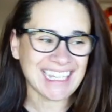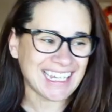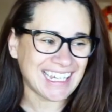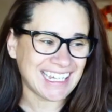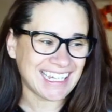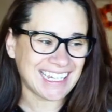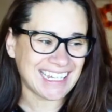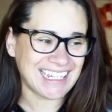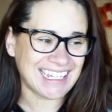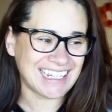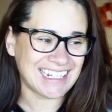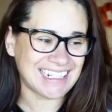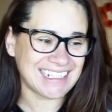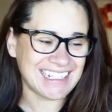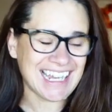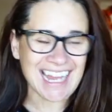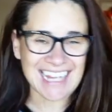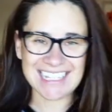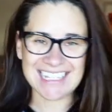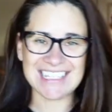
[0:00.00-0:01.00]
And
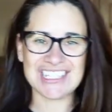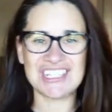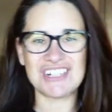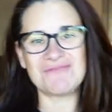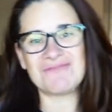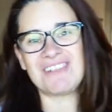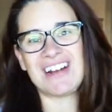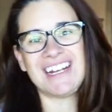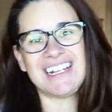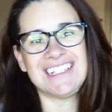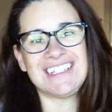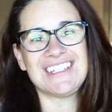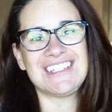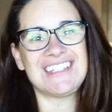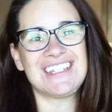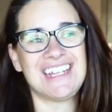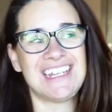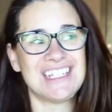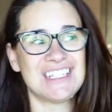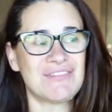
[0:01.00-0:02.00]
yeah, let's jump right into
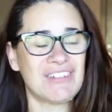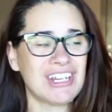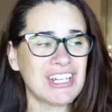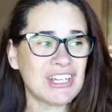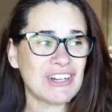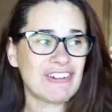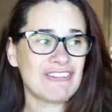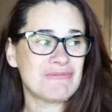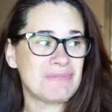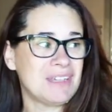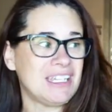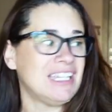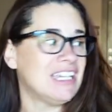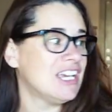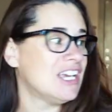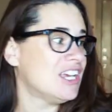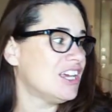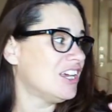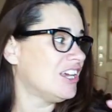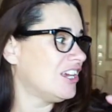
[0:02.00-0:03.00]
today's video of me